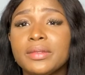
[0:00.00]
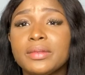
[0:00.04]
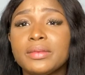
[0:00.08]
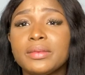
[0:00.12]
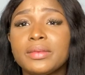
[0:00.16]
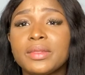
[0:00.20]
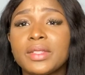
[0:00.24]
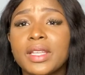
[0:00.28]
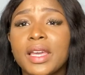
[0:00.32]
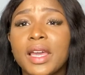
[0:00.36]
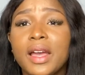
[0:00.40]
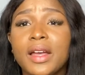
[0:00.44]

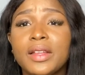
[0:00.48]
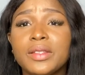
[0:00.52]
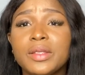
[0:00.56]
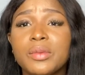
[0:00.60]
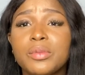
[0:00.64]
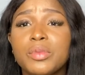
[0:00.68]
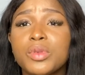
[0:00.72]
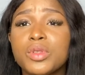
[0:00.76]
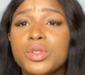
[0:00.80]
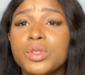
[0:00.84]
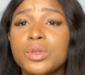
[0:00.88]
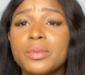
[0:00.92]
They had to
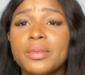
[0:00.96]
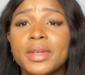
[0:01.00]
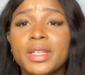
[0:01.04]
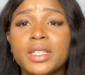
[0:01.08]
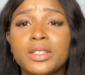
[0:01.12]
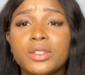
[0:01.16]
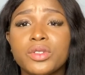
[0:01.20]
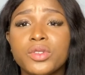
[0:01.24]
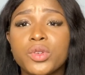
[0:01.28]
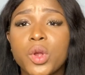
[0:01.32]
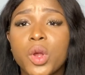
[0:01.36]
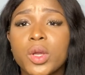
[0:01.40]
put so many
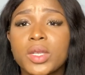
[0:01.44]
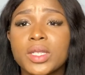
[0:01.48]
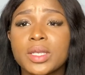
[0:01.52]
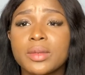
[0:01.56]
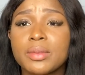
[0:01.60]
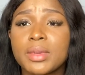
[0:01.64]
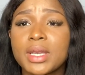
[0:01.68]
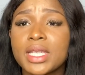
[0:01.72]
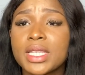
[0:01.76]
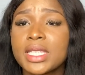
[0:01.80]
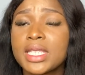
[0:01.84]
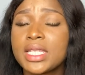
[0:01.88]
drugs in
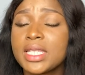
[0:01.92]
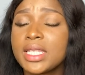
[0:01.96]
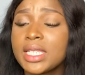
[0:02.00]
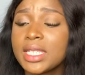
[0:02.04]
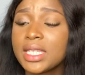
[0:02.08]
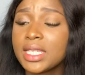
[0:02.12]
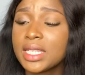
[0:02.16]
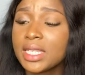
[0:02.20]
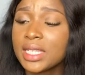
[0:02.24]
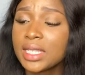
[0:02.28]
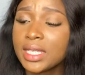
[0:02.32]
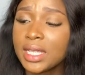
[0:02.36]
my
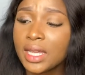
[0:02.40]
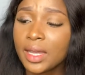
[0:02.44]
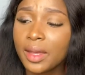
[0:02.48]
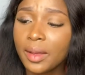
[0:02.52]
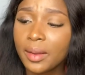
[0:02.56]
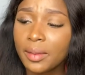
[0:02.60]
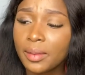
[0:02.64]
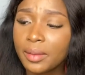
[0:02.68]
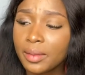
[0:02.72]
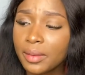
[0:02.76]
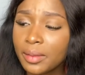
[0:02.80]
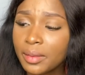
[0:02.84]

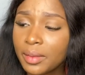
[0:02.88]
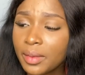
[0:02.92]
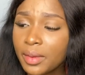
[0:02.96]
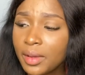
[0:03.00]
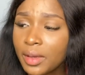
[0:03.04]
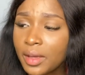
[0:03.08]
system,